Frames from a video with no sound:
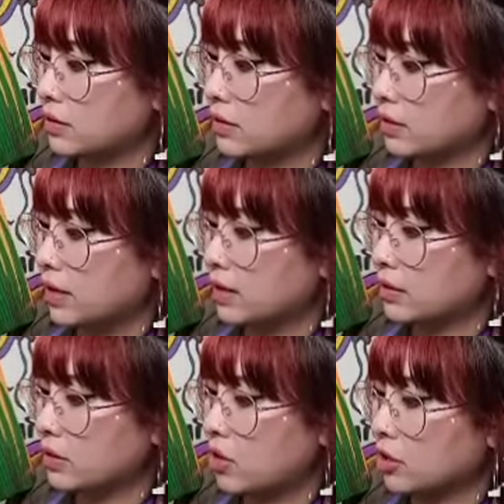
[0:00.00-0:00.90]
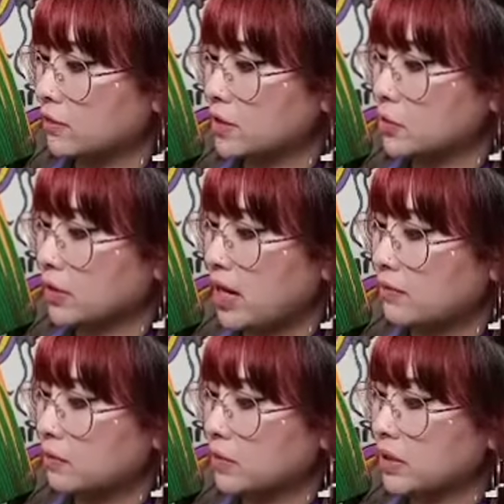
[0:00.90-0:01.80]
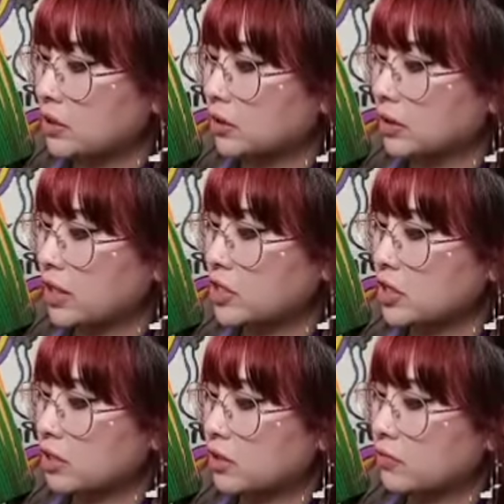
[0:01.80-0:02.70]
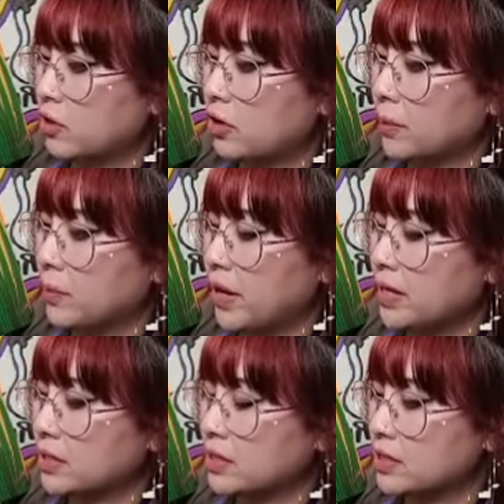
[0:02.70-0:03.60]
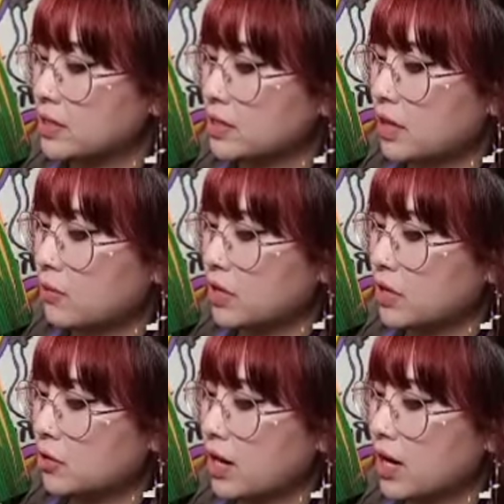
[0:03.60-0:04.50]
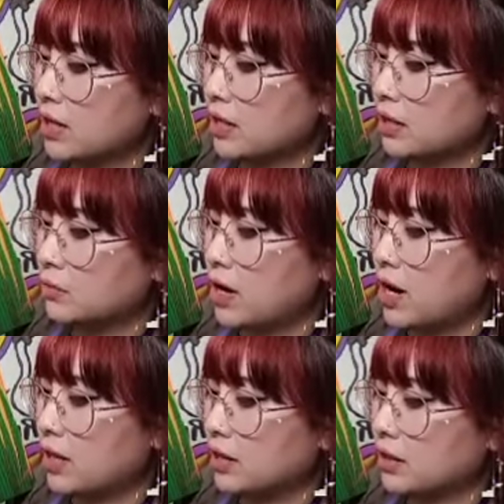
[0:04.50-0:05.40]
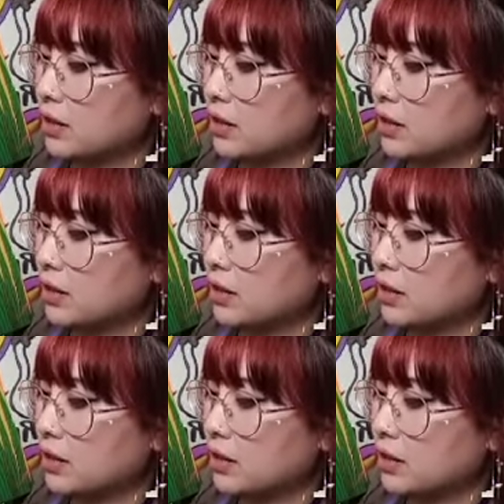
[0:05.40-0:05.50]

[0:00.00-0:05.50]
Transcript: I think all of us will have a mini collection of all the paintings that we created while